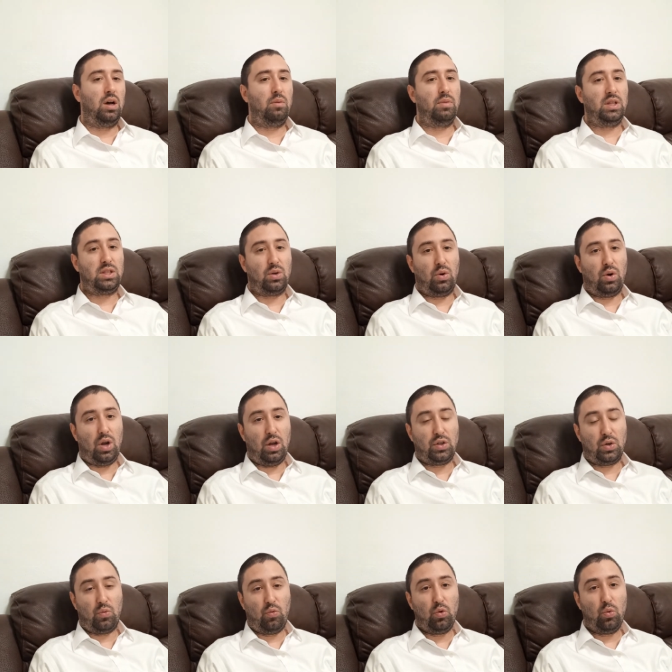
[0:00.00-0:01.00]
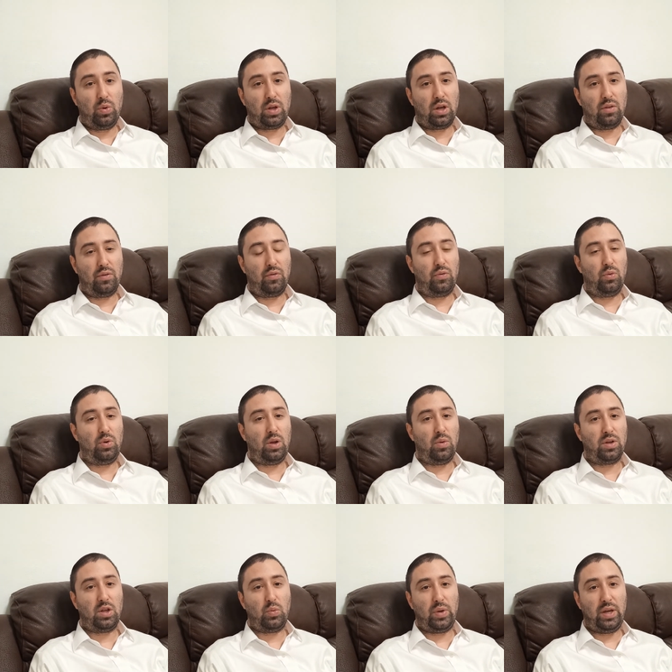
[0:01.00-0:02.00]
It's a ruining of the fruit. And
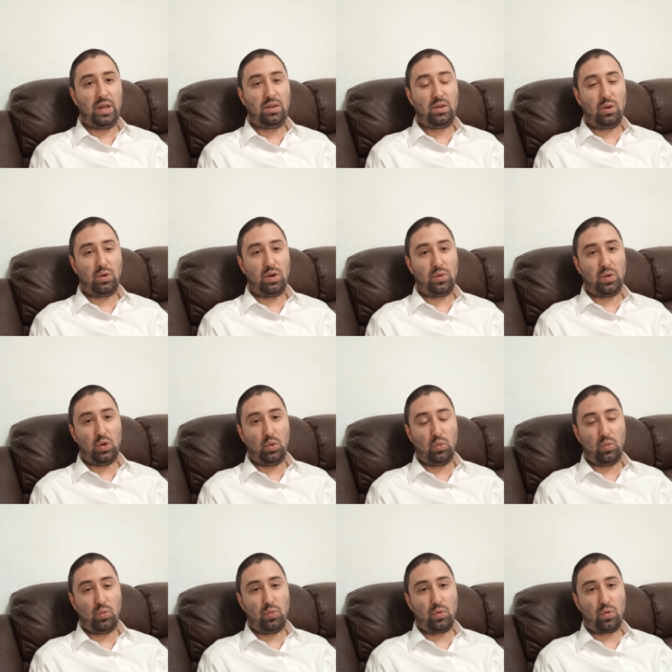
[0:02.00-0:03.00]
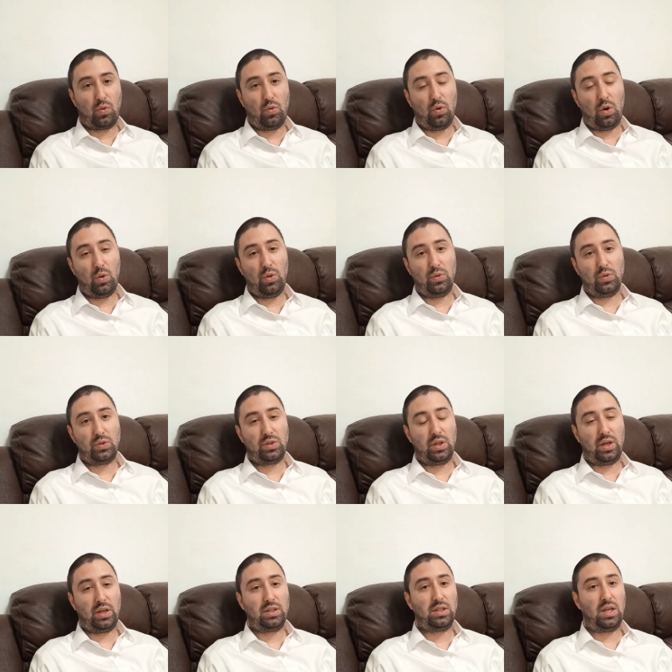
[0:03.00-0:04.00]
when you grow those
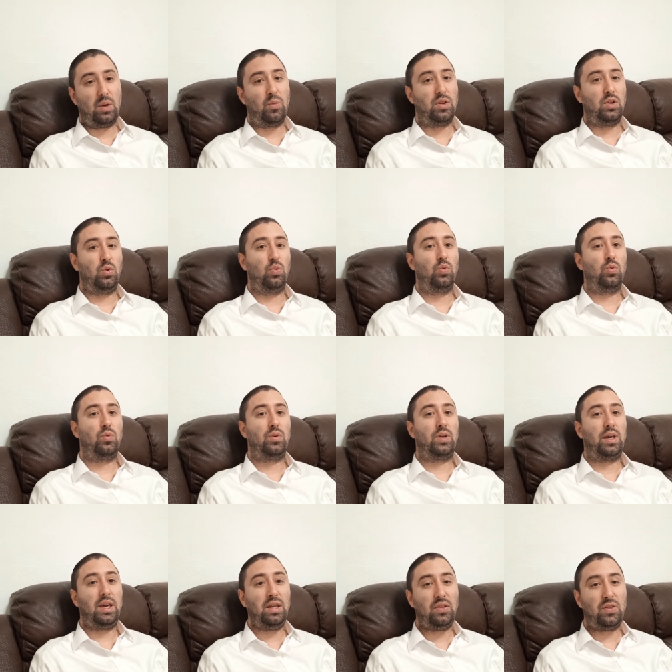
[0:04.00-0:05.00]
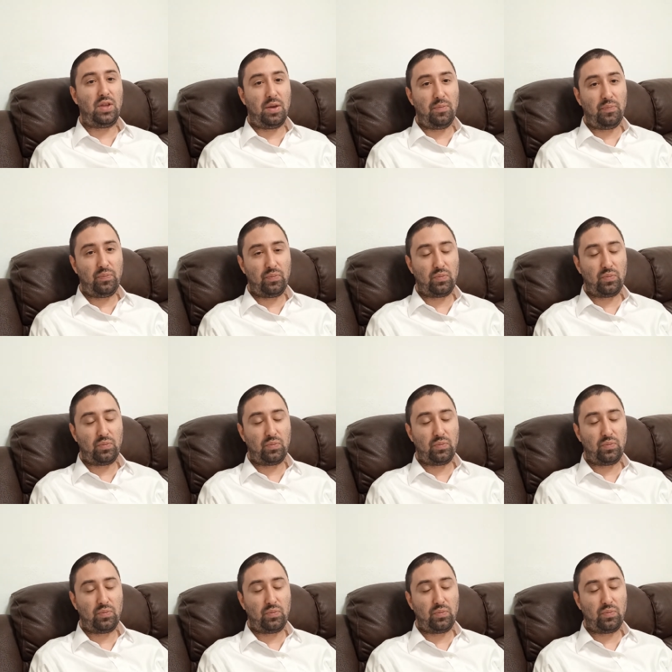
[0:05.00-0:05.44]
things, and when you eat them,